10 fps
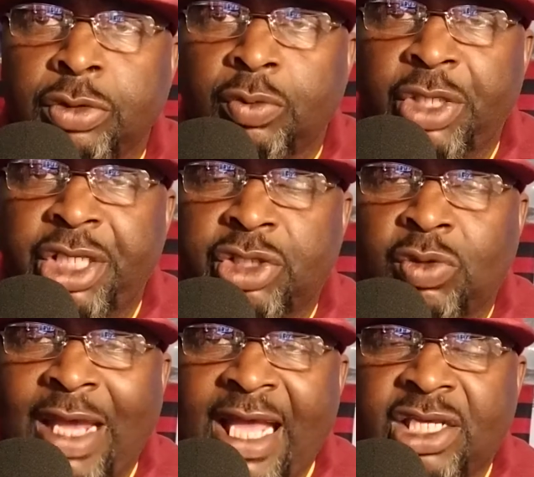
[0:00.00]
where these
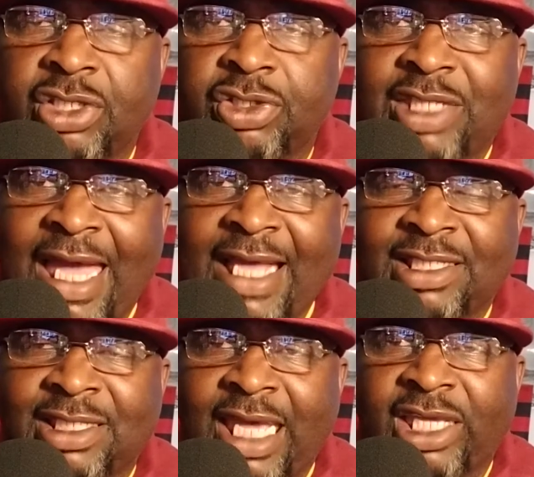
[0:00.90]
crackers
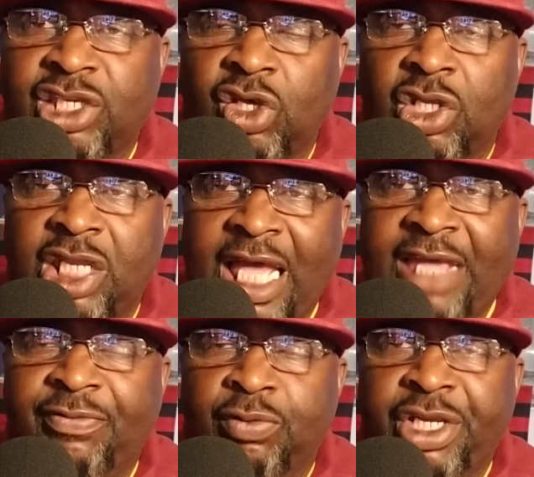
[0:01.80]
dissect your
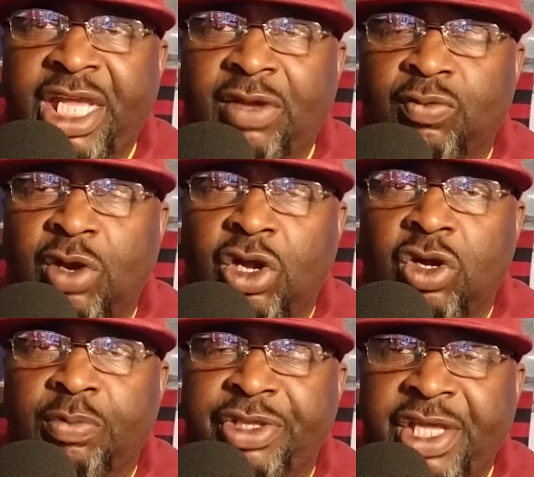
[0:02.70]
life when they're
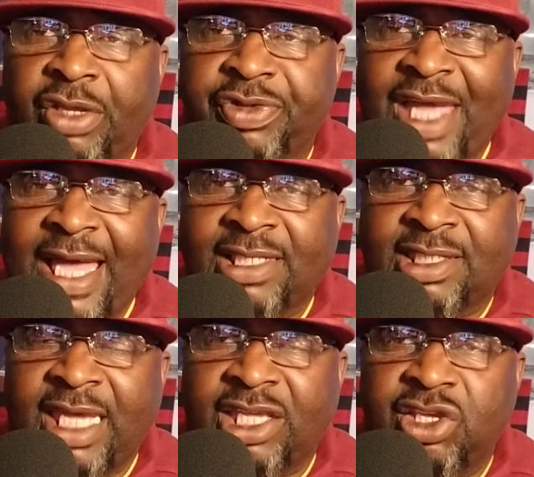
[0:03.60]
wrong, but they'll
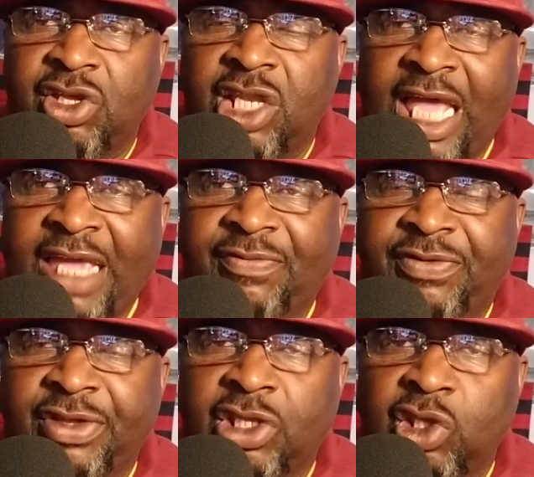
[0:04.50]
dissect your life
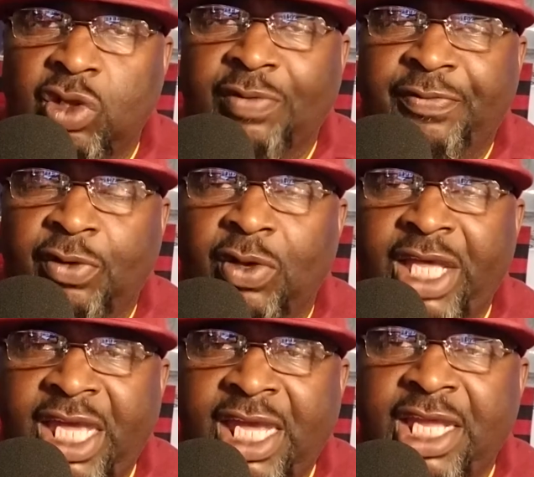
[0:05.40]
to look
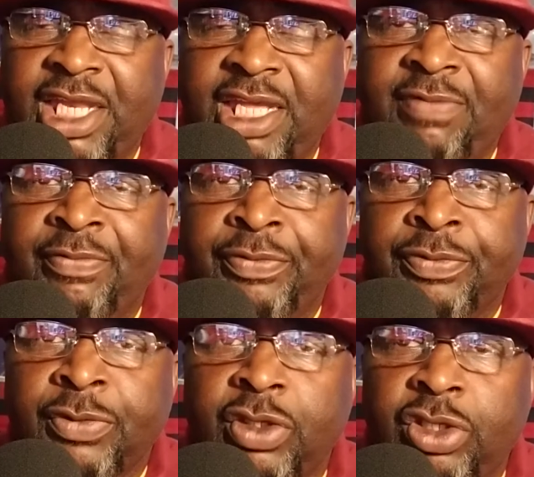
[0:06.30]
for anything
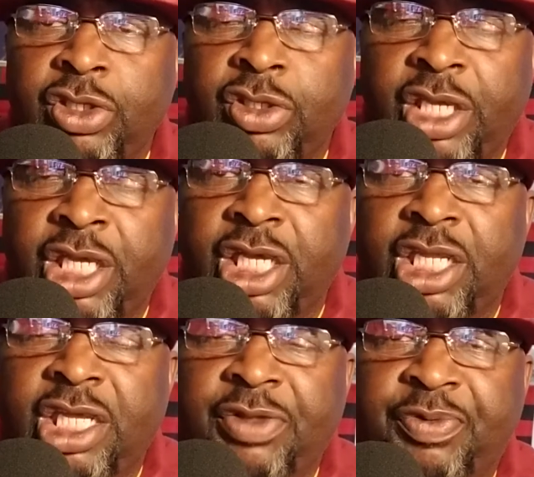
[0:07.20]

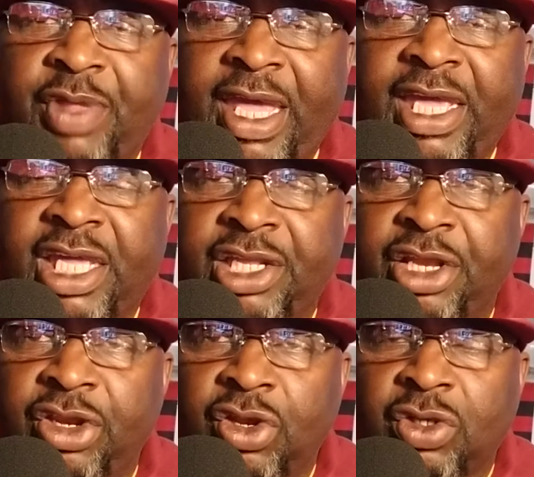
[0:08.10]
in
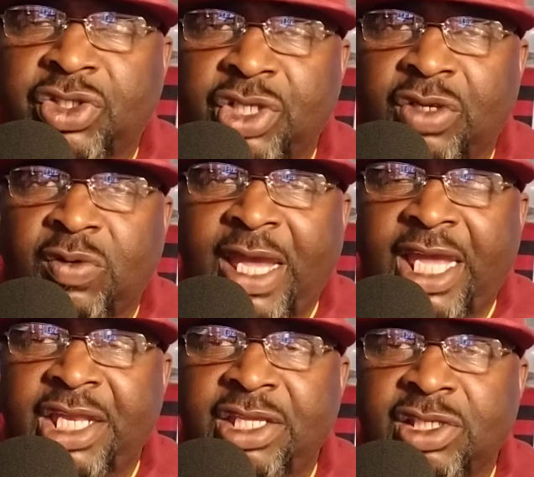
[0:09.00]
the nooks and
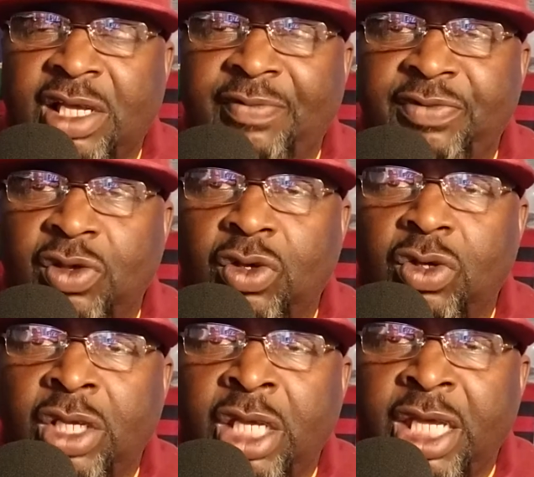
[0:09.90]
crannies of
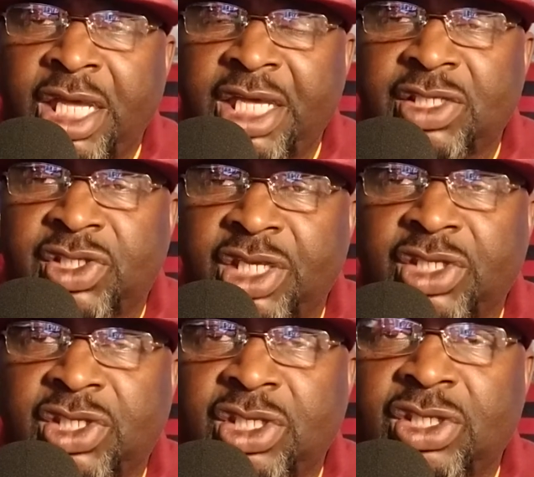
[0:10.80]
your
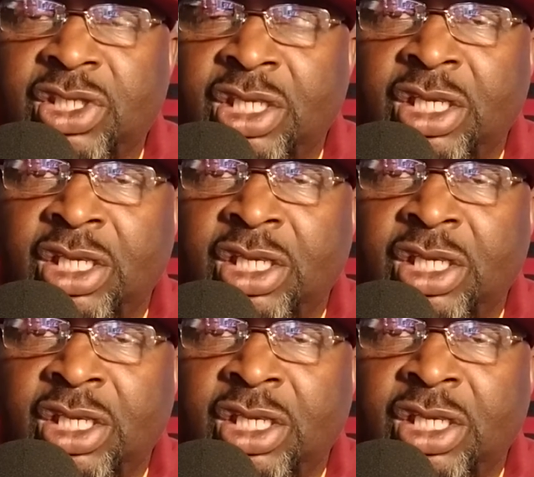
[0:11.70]
existence